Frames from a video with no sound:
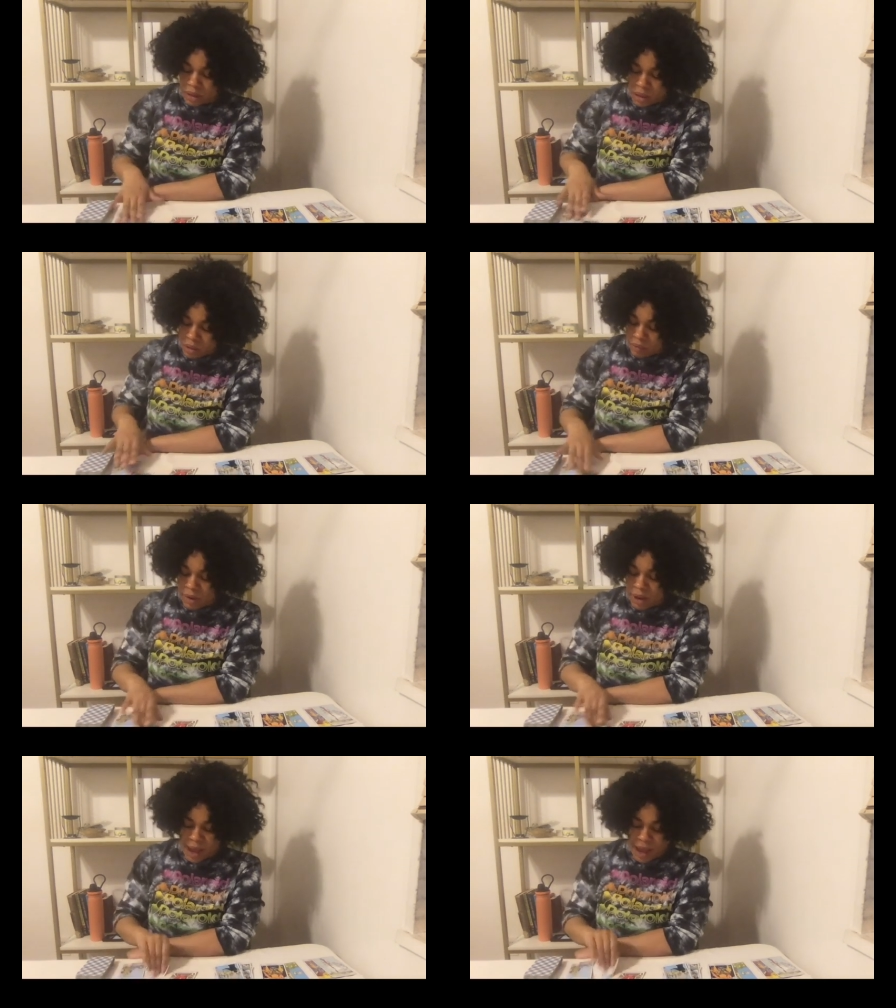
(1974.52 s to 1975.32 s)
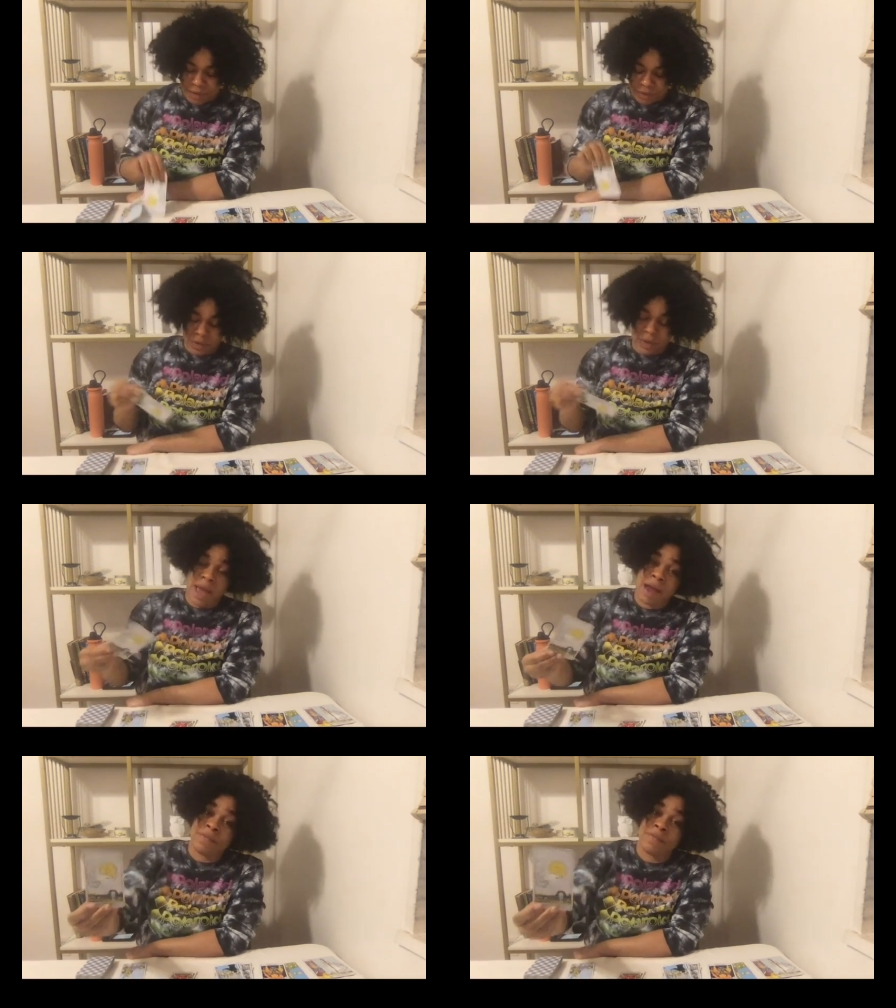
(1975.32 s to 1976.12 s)
Right after the
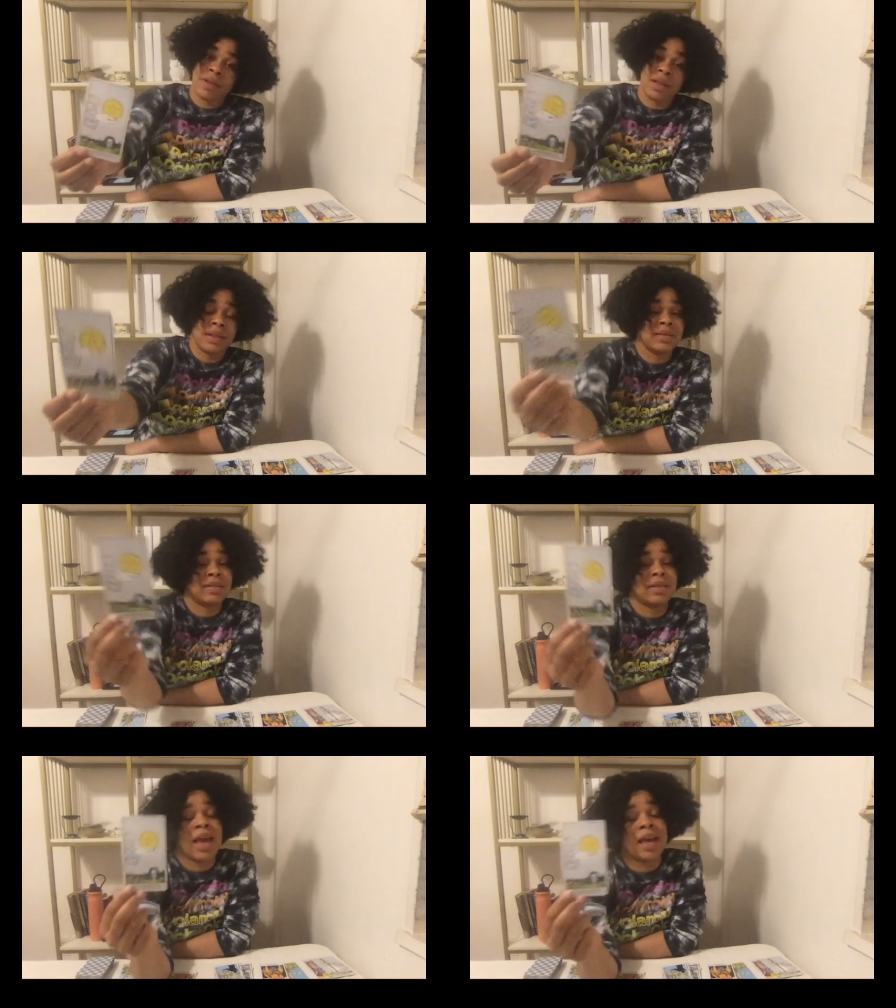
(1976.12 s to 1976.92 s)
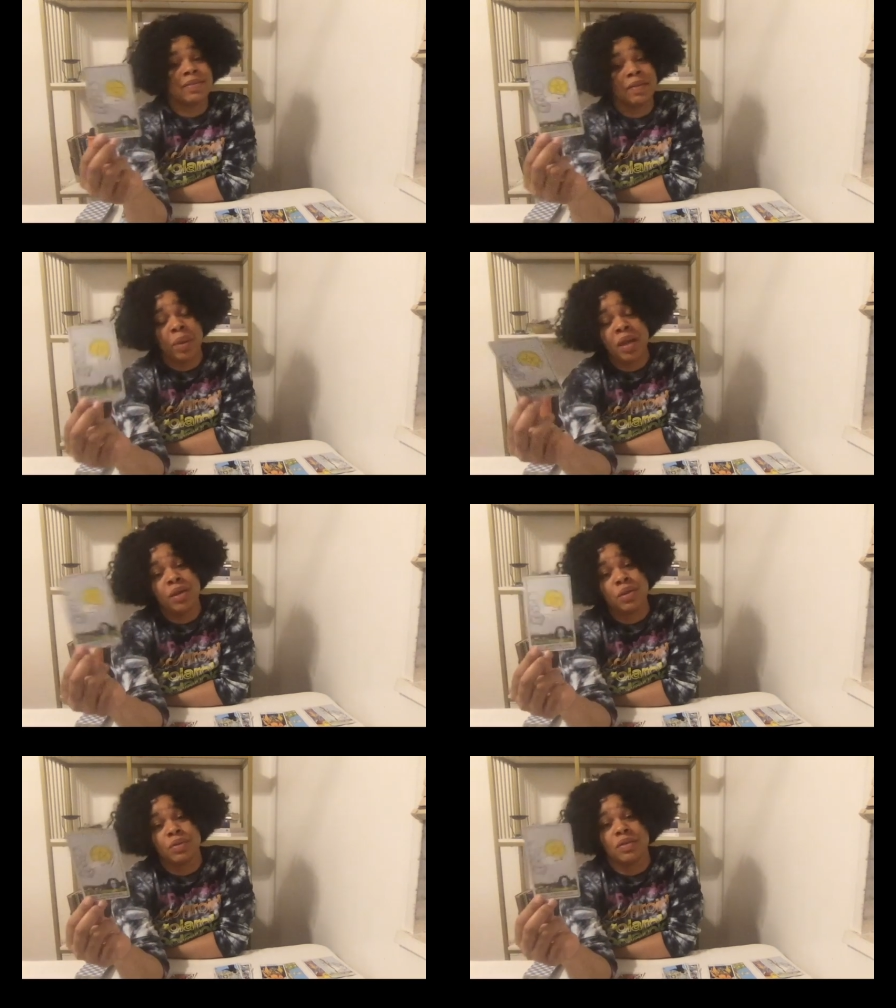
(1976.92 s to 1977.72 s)
Hierophant, this is the Ace of
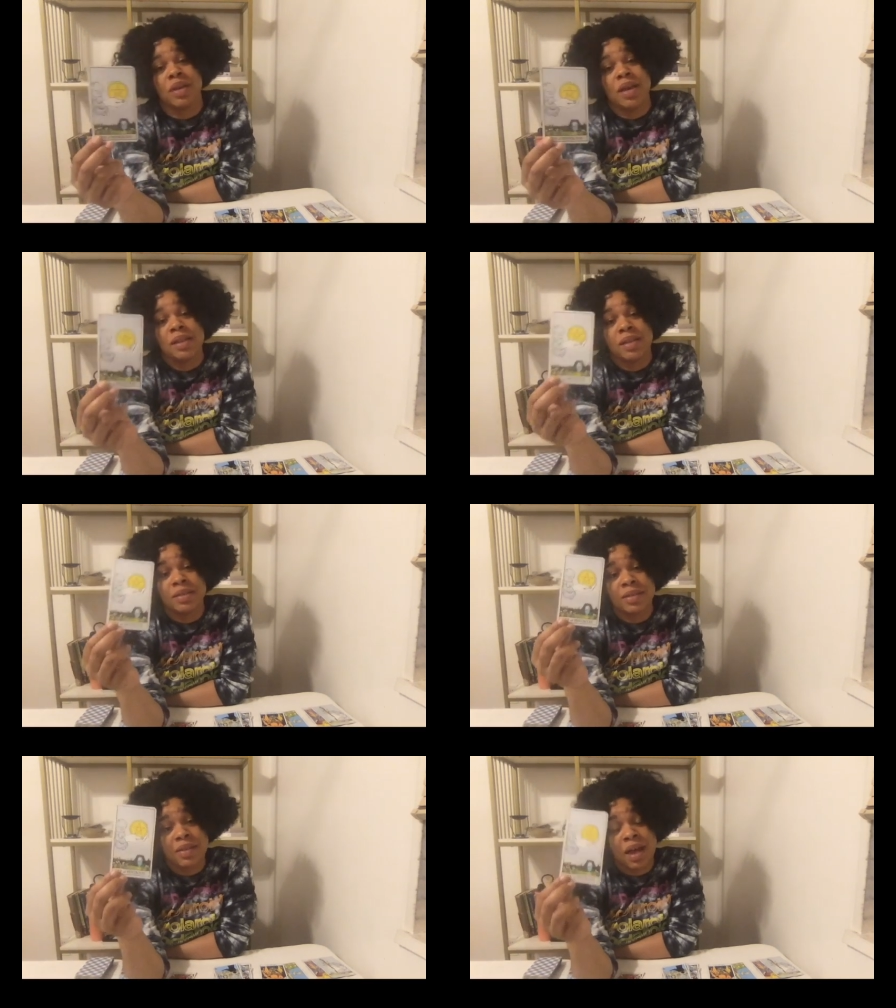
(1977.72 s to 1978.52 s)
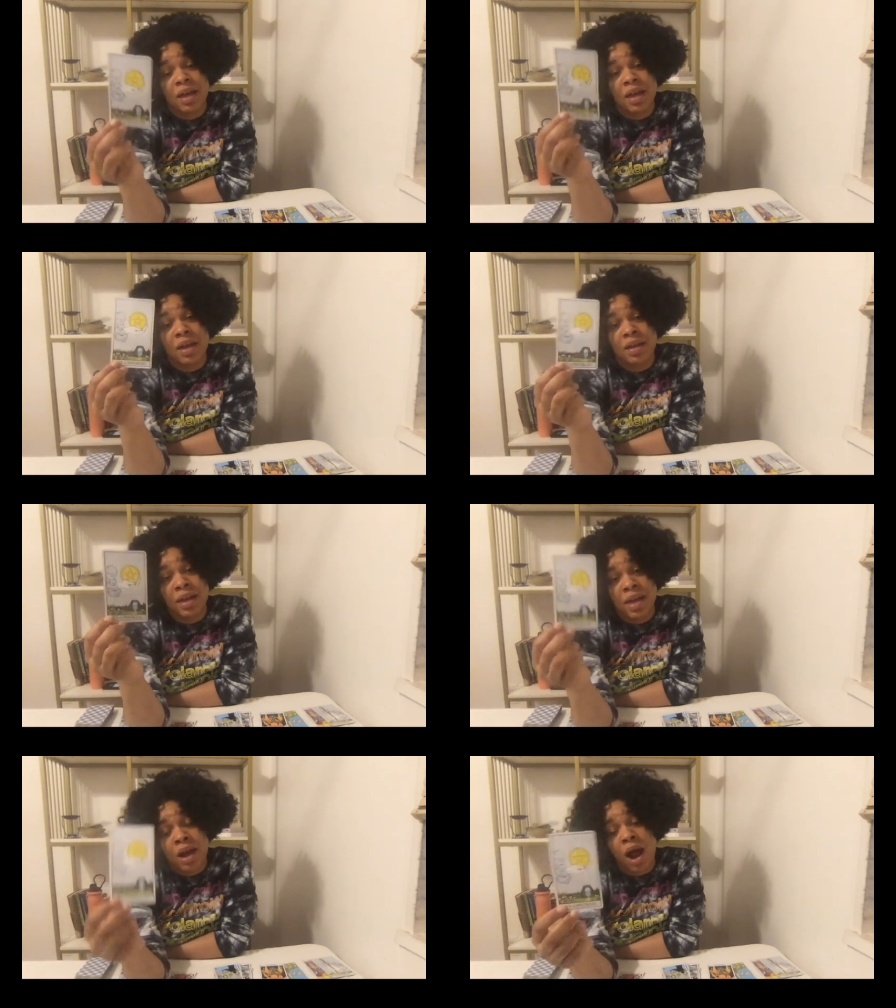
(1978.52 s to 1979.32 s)
Pentacles. This is
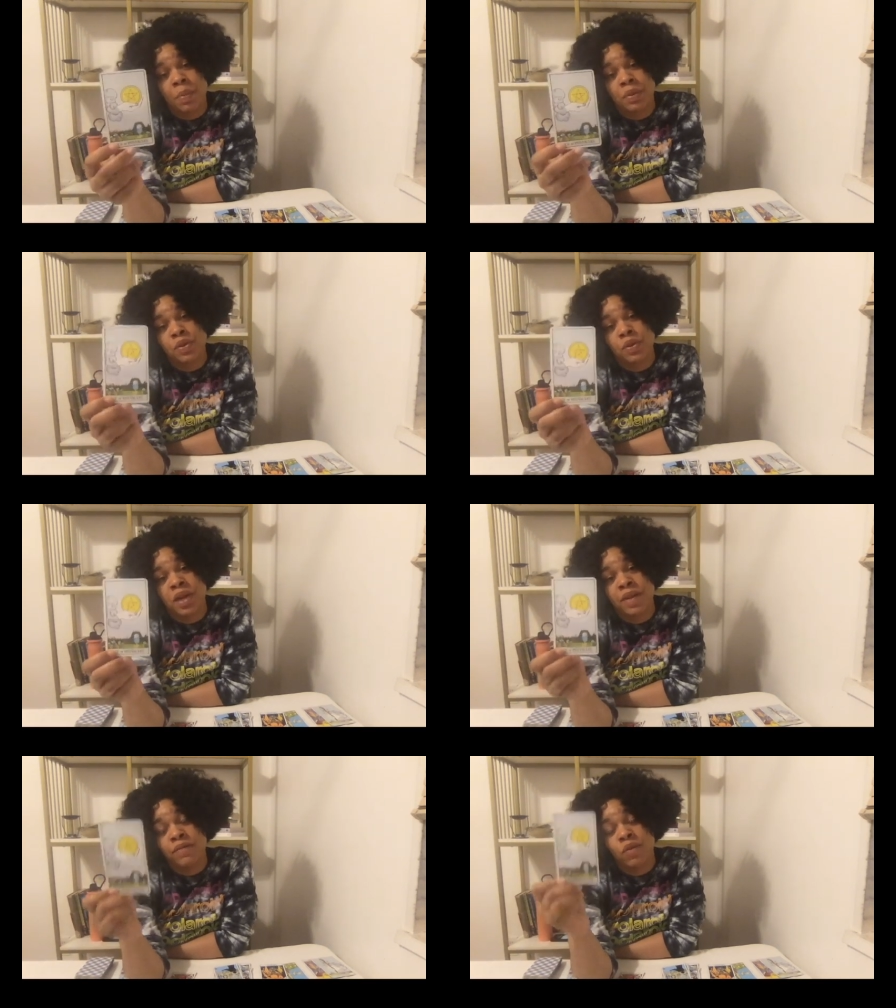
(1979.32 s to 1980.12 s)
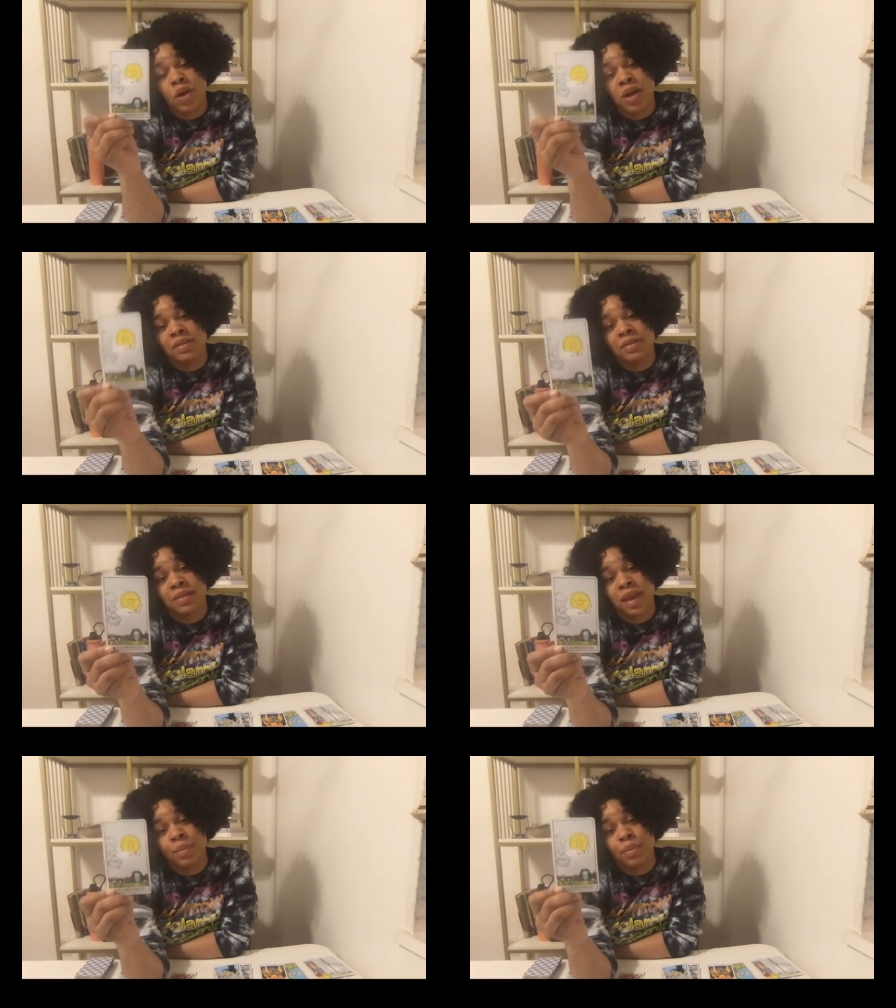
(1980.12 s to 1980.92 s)
an opportunity for a
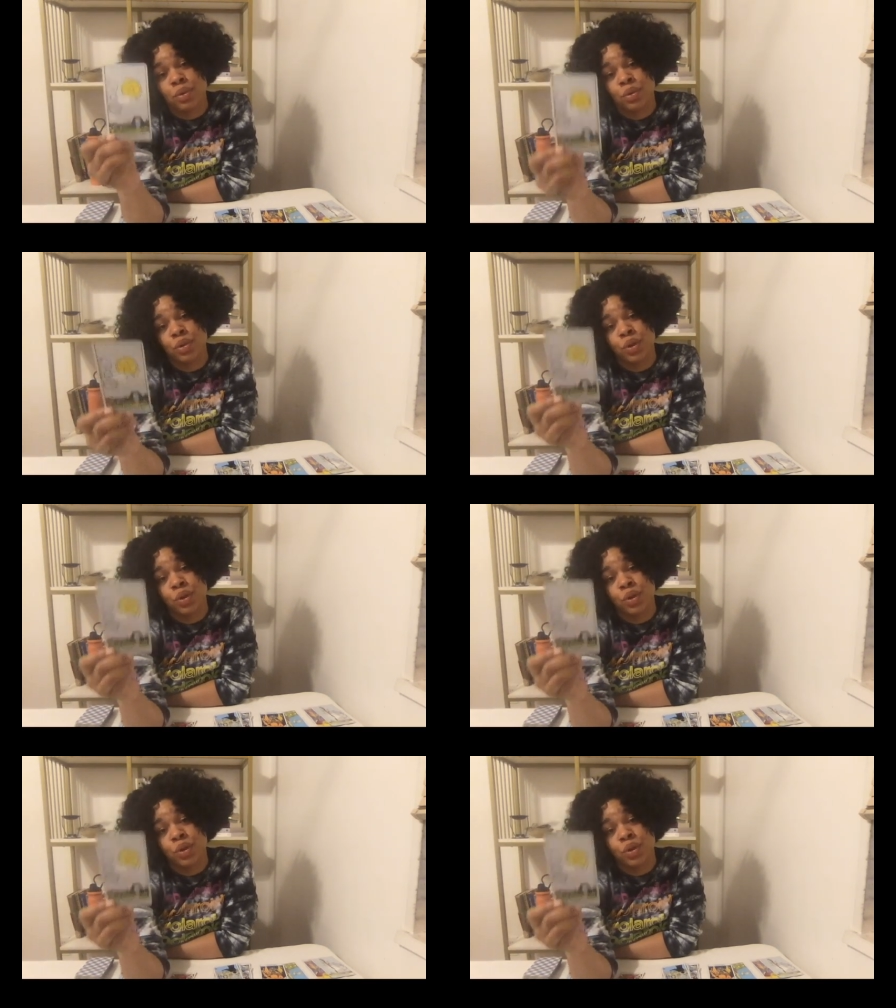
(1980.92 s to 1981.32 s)
stable new